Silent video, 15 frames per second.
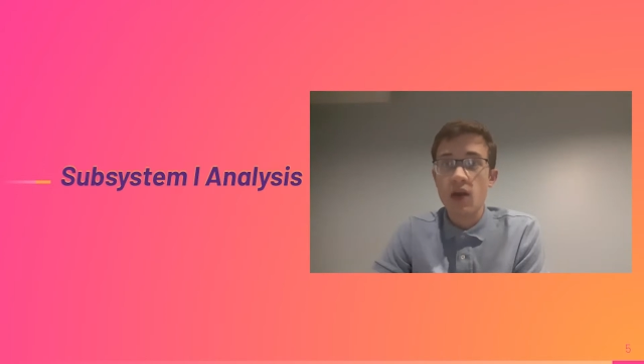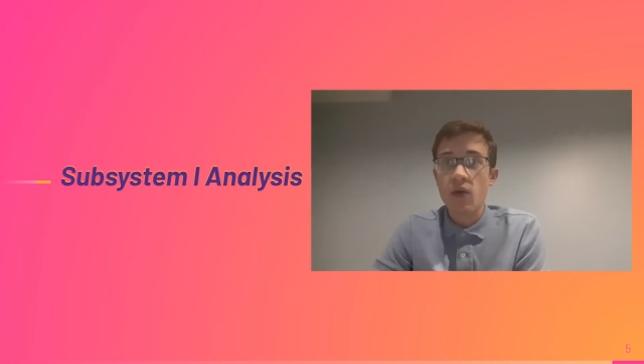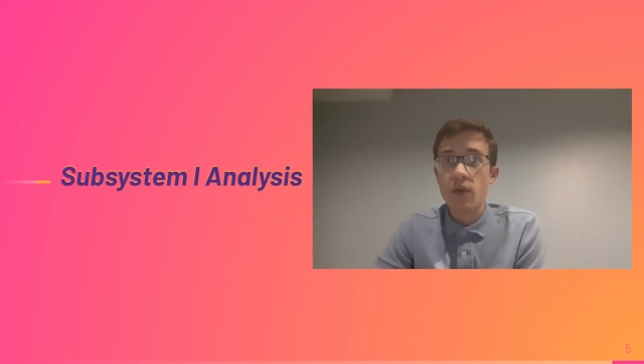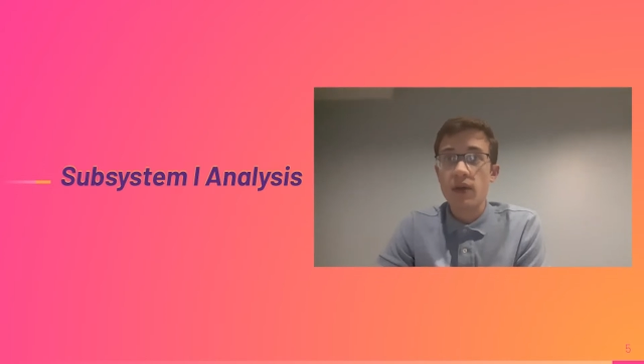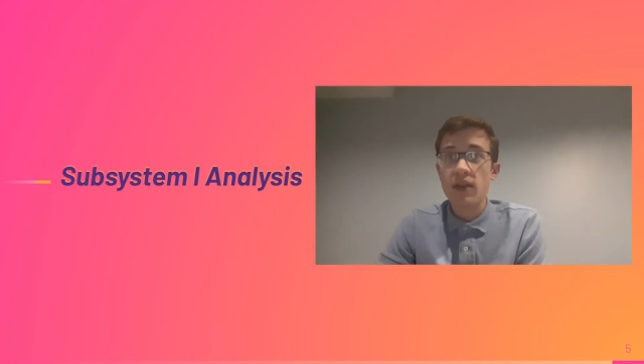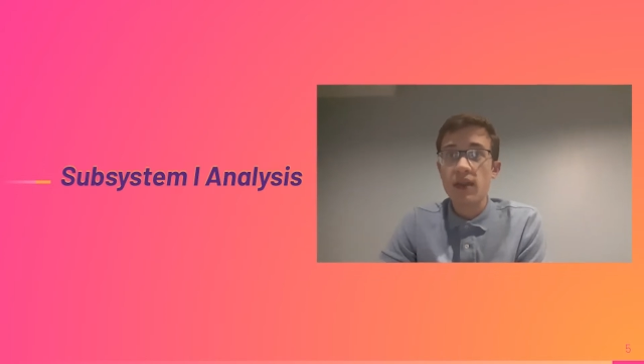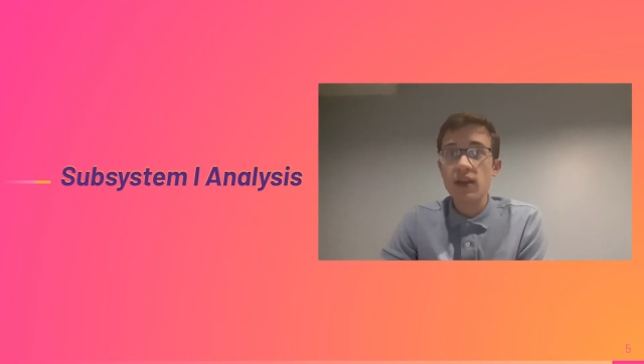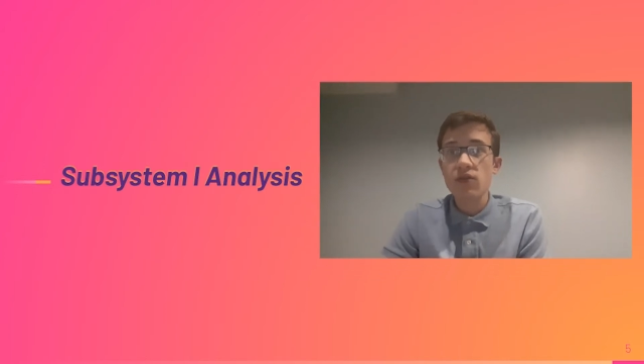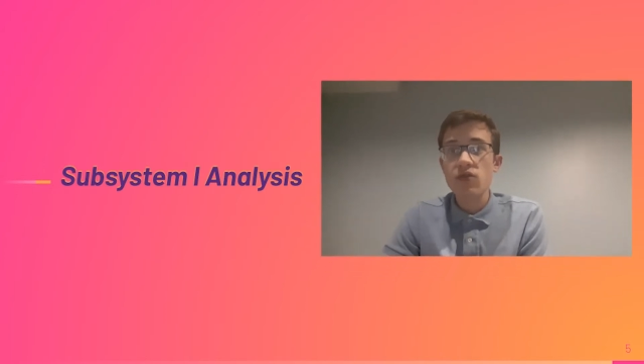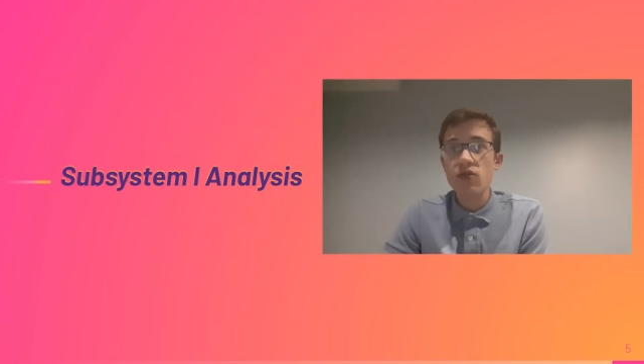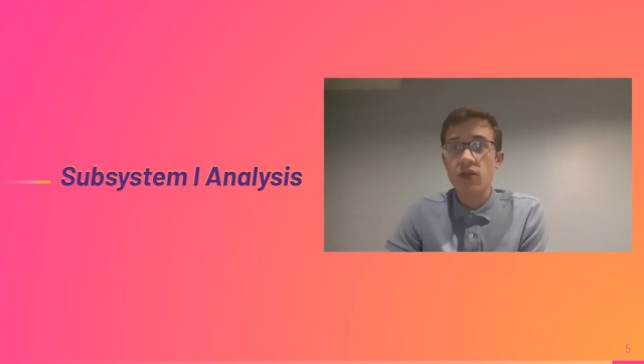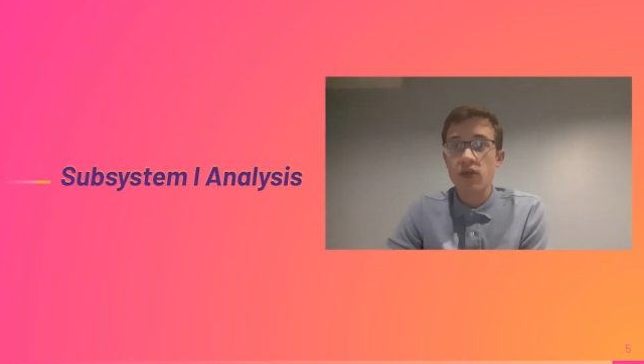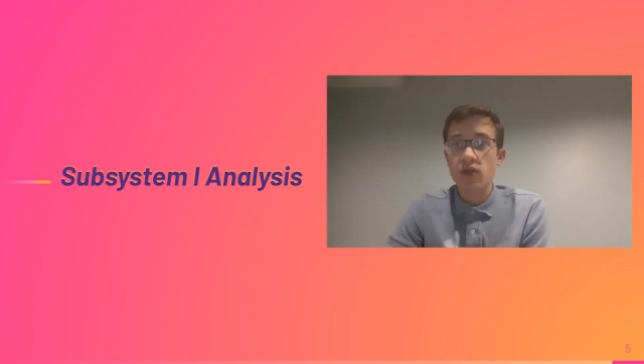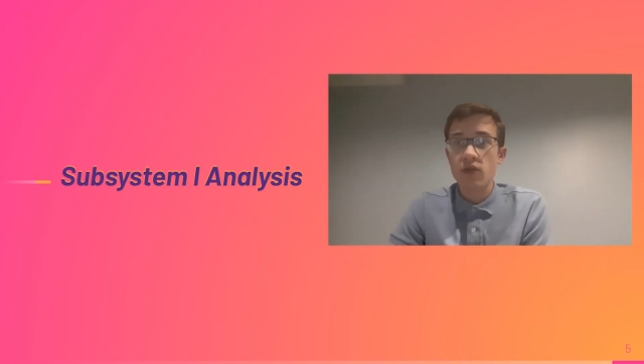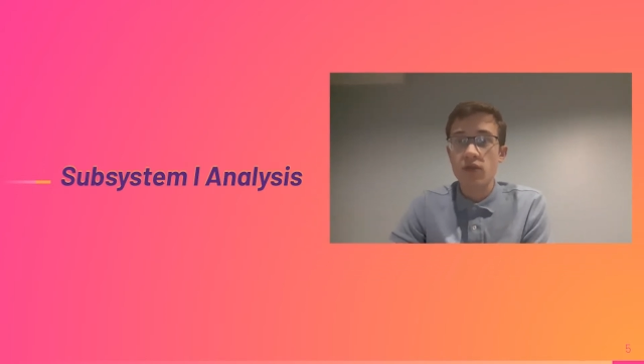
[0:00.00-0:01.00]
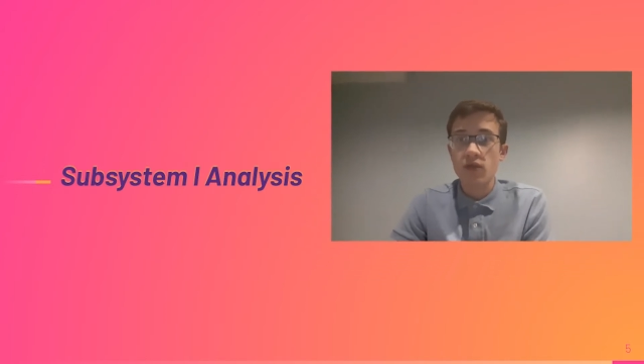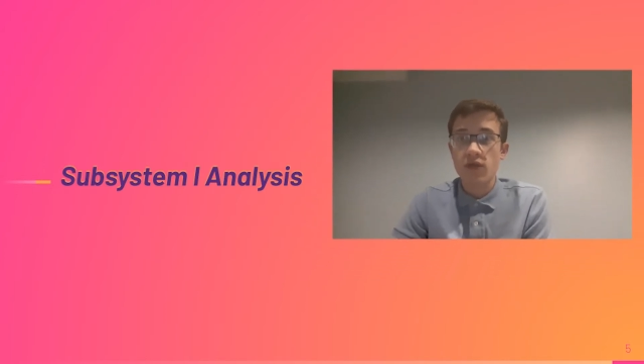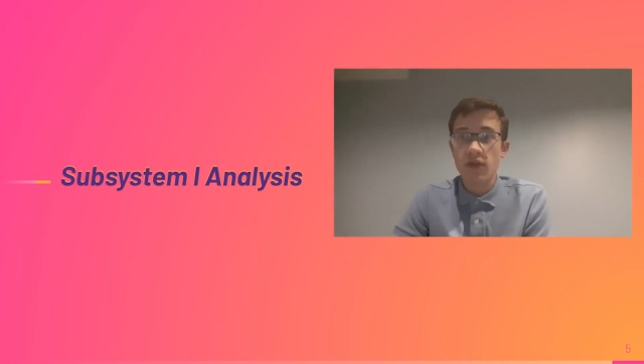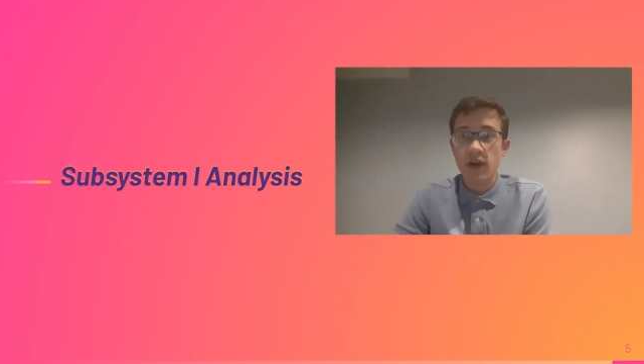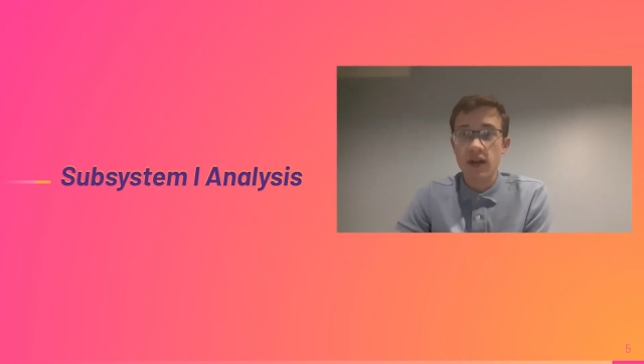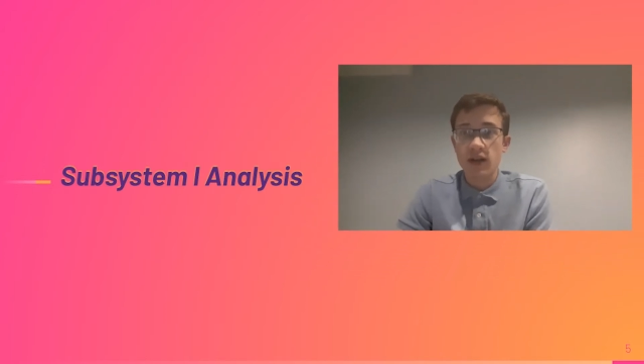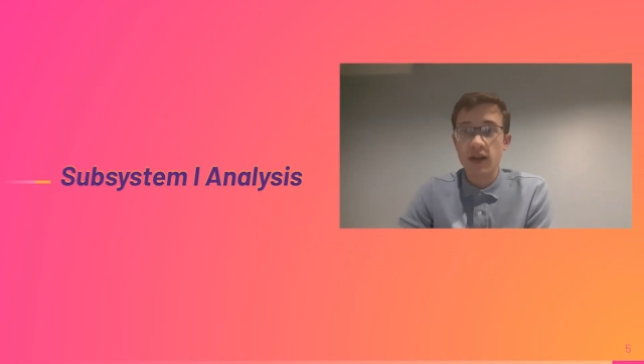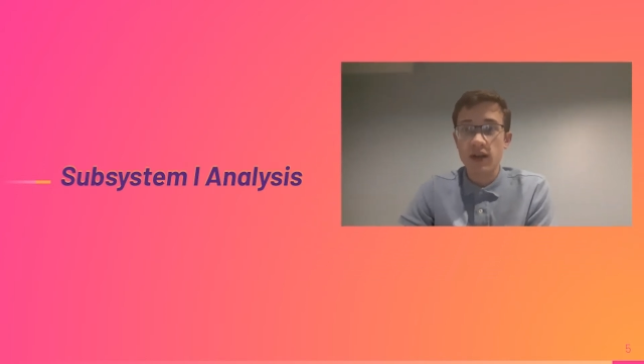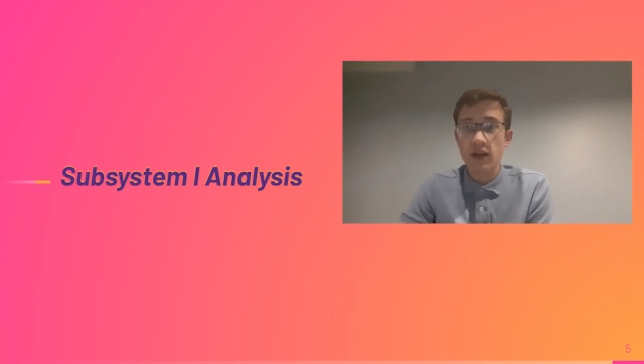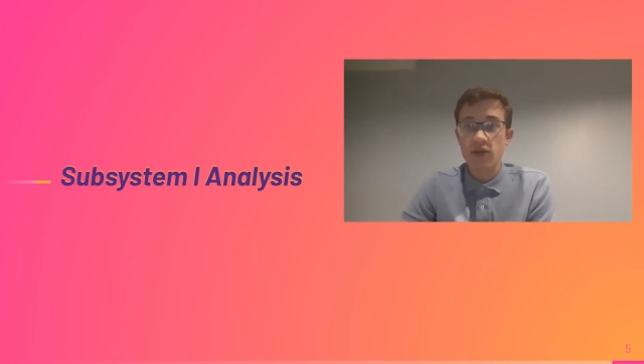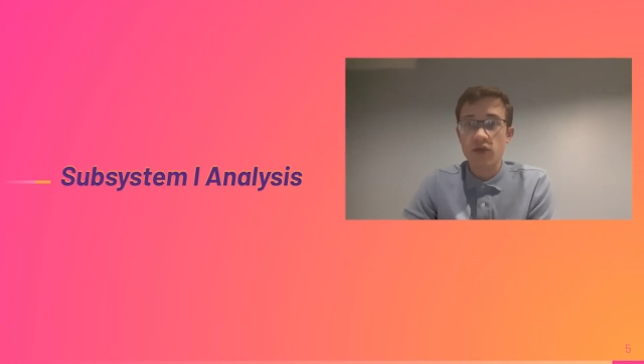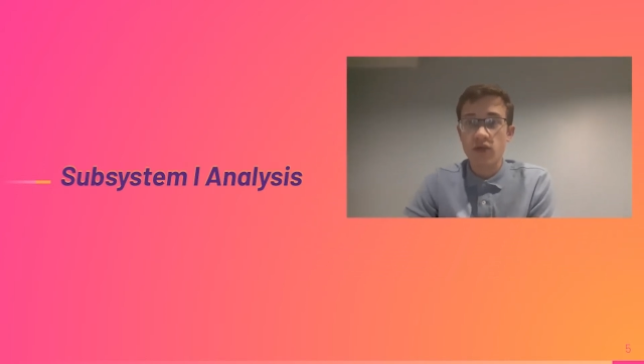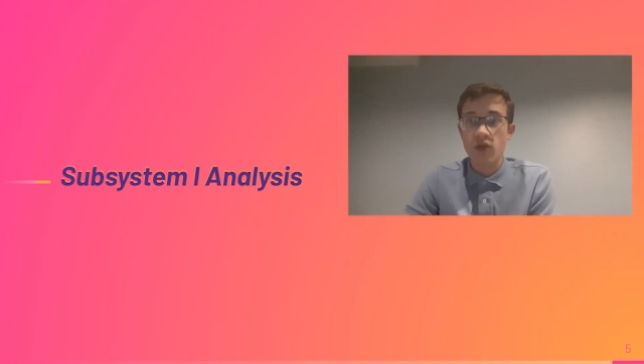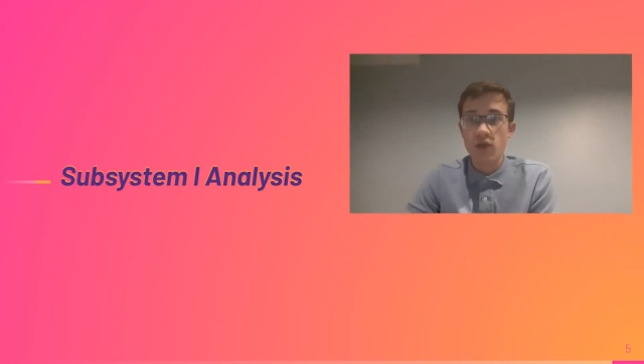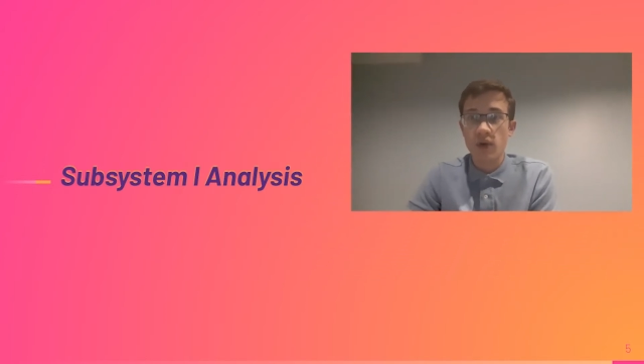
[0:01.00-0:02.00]
We then took those
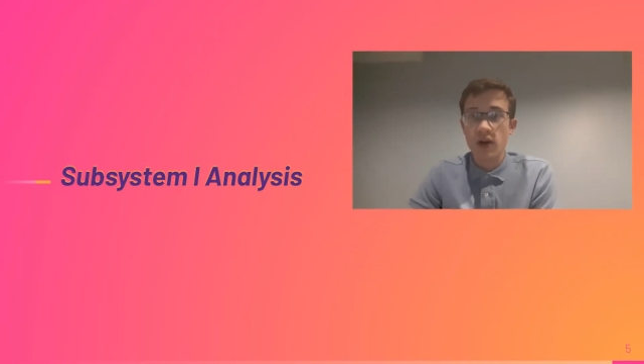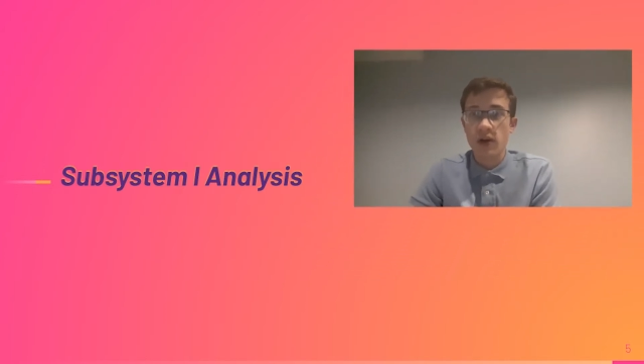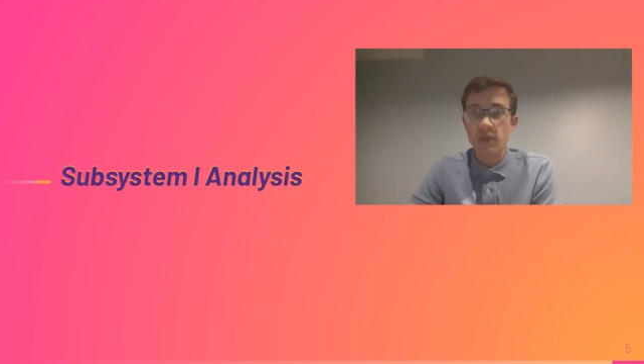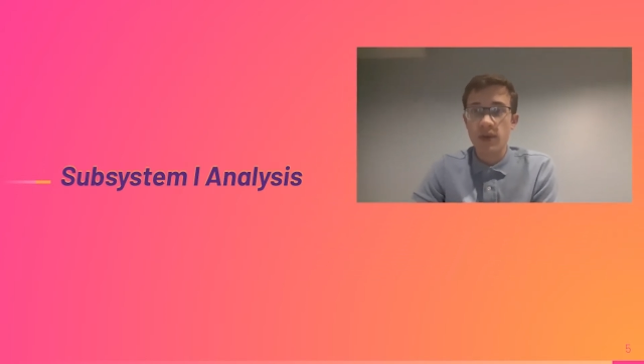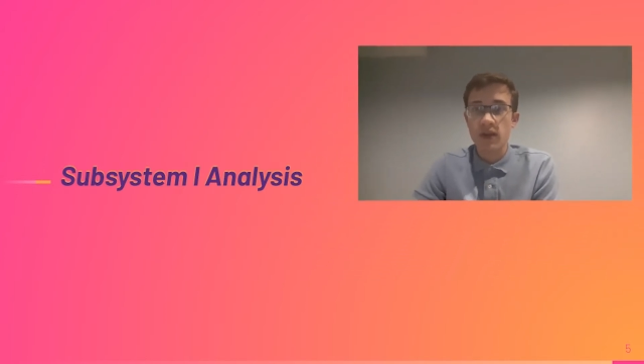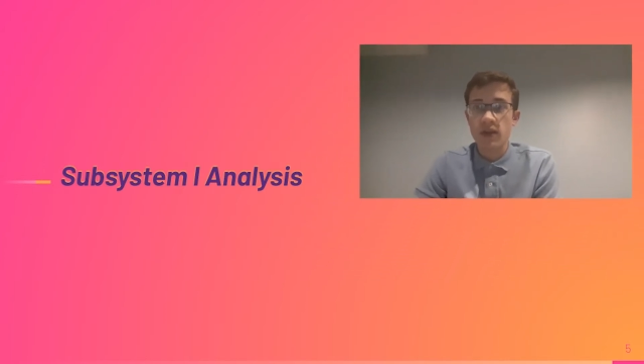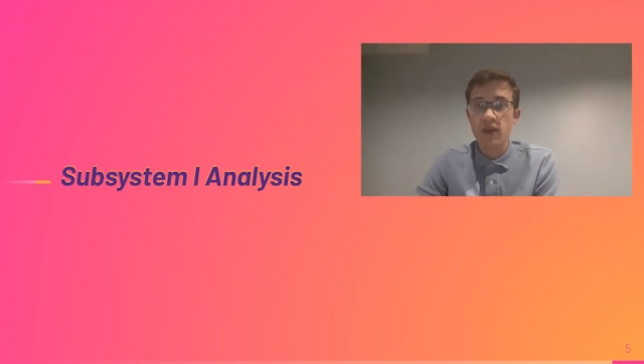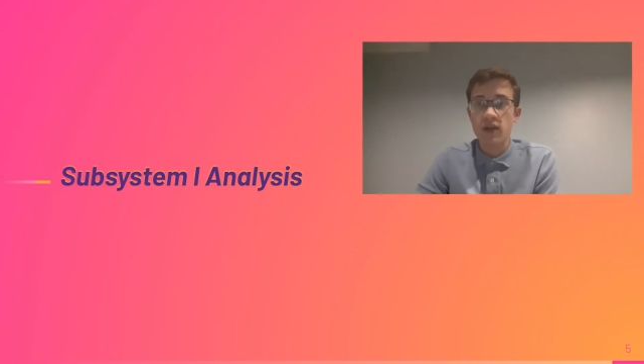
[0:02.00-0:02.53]
finalized requirements